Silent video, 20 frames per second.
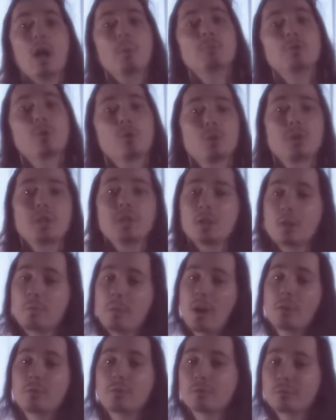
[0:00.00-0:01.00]
I'm talking
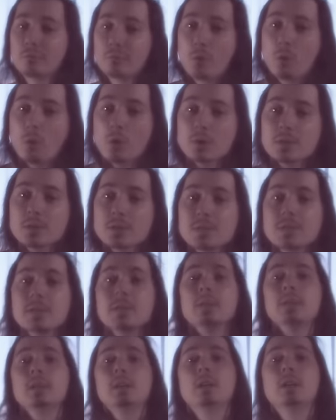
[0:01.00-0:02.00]
about, of course,
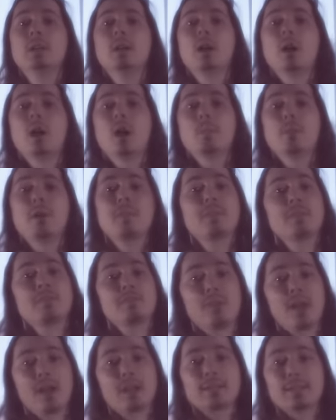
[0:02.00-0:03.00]
about the
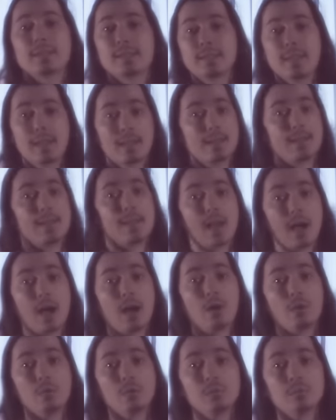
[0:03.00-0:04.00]
fact that
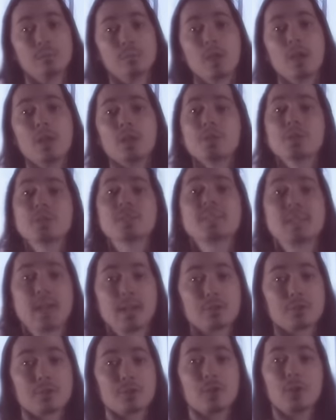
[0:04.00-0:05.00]
now the
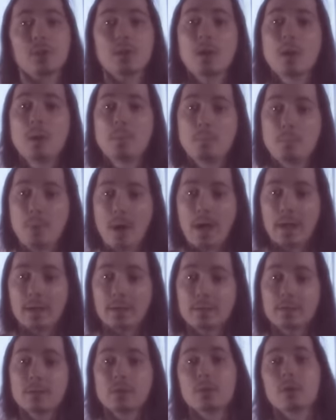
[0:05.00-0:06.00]
Central
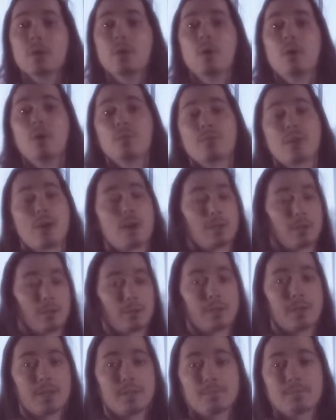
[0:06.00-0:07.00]
Bank of
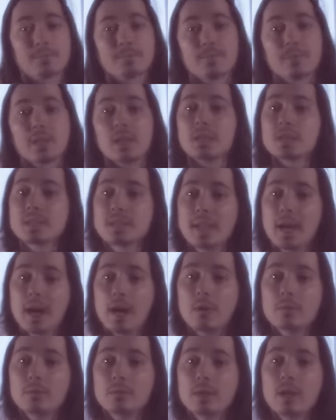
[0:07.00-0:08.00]
Hungary is
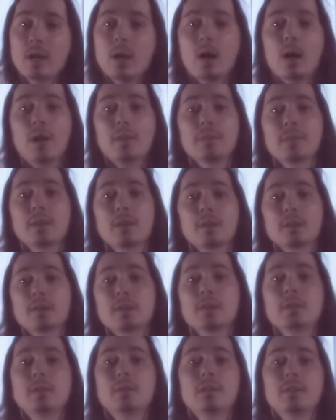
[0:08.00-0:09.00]
now under
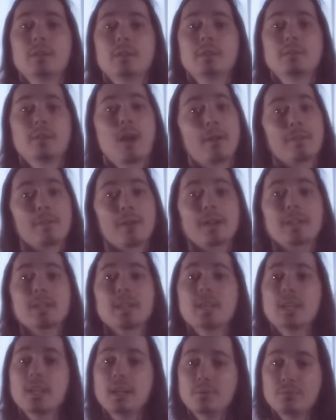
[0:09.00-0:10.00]
the direct
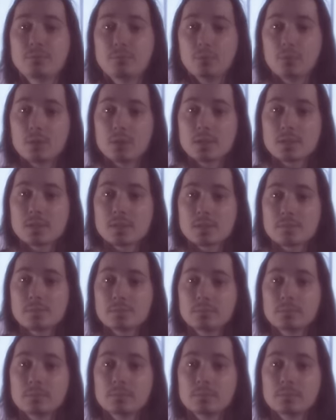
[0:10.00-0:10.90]
influence